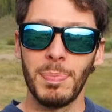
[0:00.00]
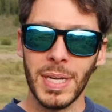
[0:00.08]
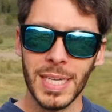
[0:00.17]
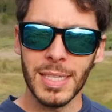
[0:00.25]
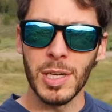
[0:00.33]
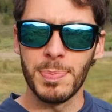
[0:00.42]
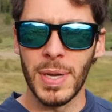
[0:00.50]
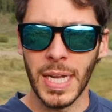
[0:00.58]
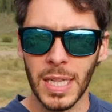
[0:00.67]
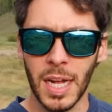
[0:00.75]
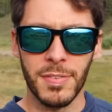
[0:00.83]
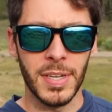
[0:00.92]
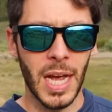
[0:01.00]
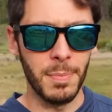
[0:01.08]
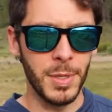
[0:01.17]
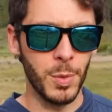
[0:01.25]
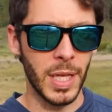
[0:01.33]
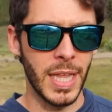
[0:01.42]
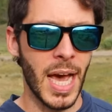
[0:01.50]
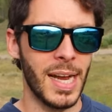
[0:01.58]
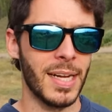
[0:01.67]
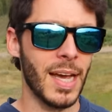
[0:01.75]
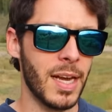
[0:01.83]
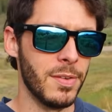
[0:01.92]
But because I was spending a lot of time doing
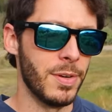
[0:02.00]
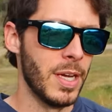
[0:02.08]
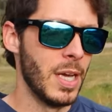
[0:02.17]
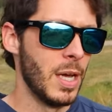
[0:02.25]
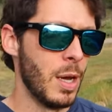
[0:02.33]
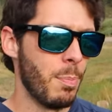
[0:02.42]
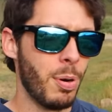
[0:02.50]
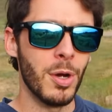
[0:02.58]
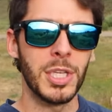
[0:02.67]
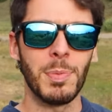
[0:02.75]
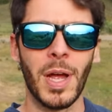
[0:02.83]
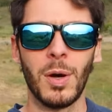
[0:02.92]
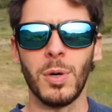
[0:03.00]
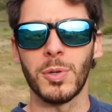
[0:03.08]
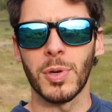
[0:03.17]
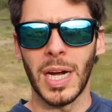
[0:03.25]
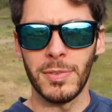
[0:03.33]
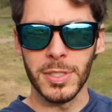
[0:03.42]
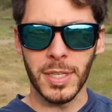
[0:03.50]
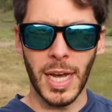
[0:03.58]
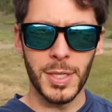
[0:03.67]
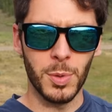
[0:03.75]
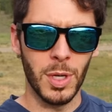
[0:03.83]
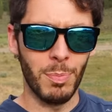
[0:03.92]
that, it kind of pushed my whole travel
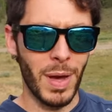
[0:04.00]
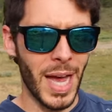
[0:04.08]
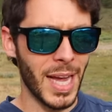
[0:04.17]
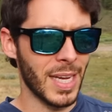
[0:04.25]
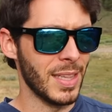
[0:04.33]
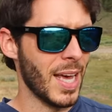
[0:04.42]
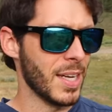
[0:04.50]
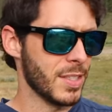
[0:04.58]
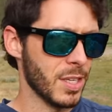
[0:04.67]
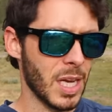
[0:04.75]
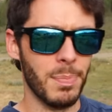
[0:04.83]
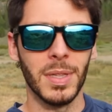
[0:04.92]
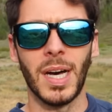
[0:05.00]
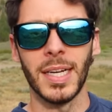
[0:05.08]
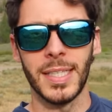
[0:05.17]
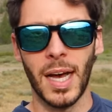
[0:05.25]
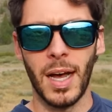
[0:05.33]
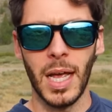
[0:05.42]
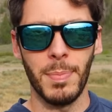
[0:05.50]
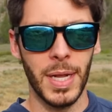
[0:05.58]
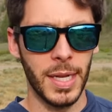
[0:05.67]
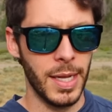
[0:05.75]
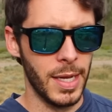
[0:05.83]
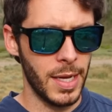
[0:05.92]
schedule back, and that took up a lot of time,
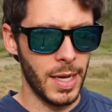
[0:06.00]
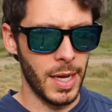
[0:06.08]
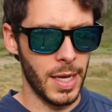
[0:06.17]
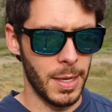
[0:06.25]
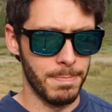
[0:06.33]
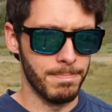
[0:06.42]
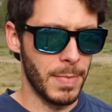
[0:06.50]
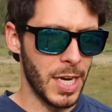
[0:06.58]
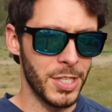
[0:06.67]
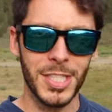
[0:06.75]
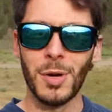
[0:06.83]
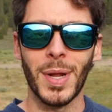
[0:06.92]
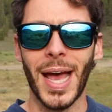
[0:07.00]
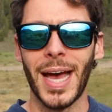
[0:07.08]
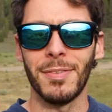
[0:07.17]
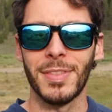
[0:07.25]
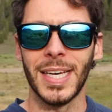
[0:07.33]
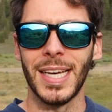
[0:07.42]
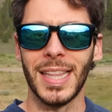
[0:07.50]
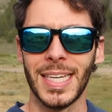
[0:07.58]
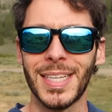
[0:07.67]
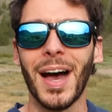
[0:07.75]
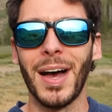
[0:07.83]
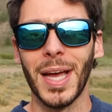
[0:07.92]
and um, I just don't have the,
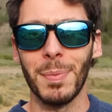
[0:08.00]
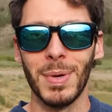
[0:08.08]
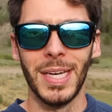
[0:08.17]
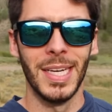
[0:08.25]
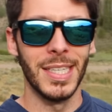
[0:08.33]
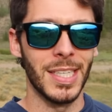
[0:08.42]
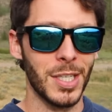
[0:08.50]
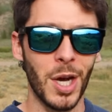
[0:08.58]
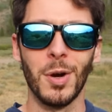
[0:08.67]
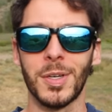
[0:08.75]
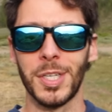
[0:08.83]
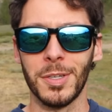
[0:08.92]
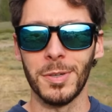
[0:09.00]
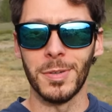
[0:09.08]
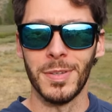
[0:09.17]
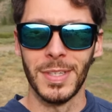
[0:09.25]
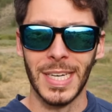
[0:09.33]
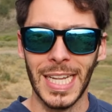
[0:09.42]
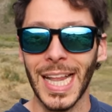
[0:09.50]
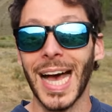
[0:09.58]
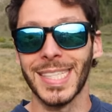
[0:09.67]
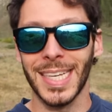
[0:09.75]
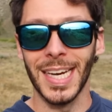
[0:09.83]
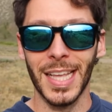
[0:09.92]
the time to go to
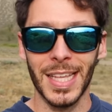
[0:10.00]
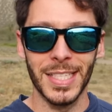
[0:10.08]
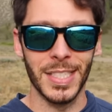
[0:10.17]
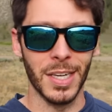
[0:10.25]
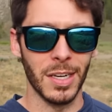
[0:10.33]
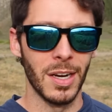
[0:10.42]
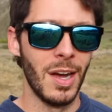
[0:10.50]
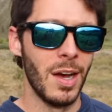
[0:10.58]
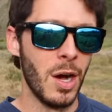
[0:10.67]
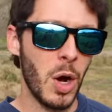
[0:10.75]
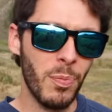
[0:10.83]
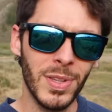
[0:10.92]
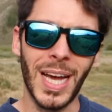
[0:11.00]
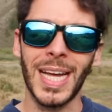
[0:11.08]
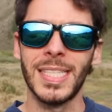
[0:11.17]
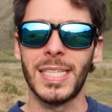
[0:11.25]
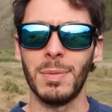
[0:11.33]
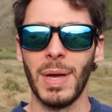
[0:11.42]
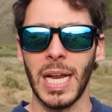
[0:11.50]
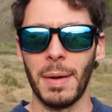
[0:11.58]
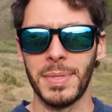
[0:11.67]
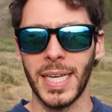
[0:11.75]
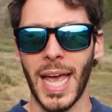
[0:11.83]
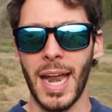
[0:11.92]
Alaska this year. Hopefully I can still make it
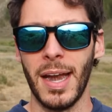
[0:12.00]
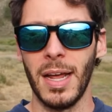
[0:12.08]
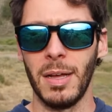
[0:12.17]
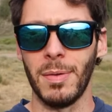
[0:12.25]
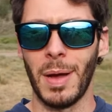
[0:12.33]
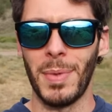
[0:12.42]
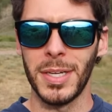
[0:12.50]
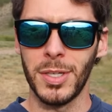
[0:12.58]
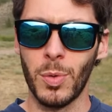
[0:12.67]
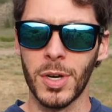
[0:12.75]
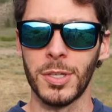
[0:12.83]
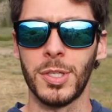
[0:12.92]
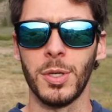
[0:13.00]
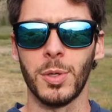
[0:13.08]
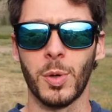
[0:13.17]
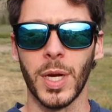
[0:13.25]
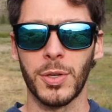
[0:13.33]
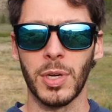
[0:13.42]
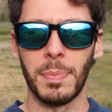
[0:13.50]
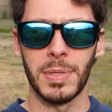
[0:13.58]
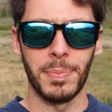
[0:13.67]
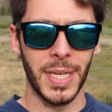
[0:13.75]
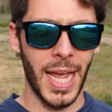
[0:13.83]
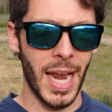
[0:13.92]
up to Canada. I might do one or two quick
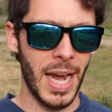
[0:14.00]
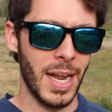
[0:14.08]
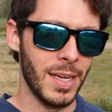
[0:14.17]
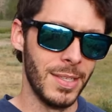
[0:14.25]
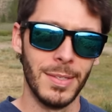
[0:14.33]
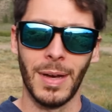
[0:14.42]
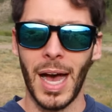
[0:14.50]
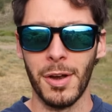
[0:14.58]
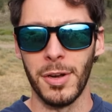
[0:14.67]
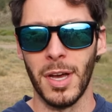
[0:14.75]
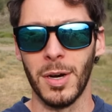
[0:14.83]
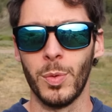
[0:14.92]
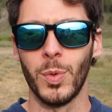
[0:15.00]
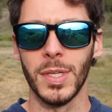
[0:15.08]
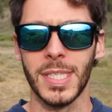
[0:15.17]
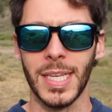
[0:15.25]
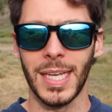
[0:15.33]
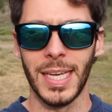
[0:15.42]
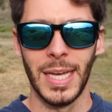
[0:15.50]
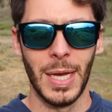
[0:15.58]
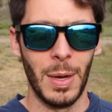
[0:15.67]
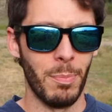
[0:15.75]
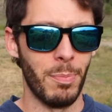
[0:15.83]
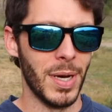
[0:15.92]
trips up to Canada. I don't know, we'll see.
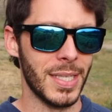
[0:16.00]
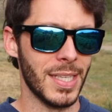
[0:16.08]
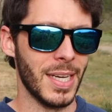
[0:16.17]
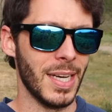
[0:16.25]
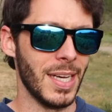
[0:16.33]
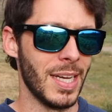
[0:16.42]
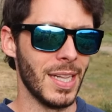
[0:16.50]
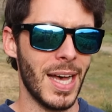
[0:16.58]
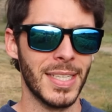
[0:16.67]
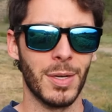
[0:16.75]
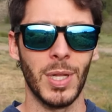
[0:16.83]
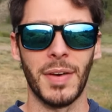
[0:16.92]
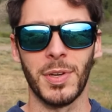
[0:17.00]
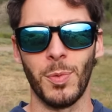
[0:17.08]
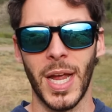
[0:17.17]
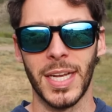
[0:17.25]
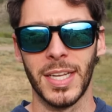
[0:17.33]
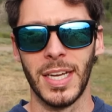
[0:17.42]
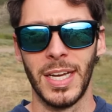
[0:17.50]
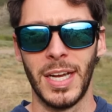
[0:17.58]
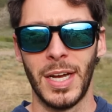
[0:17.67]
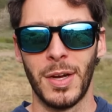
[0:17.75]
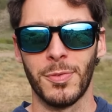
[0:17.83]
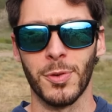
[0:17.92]
But uh, Alaska will have to wait
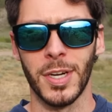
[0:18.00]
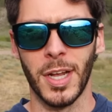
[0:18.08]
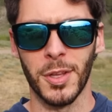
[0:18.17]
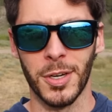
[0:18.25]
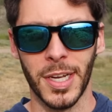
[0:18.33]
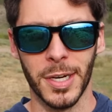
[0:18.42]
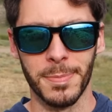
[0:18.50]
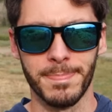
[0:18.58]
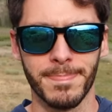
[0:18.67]
for another year.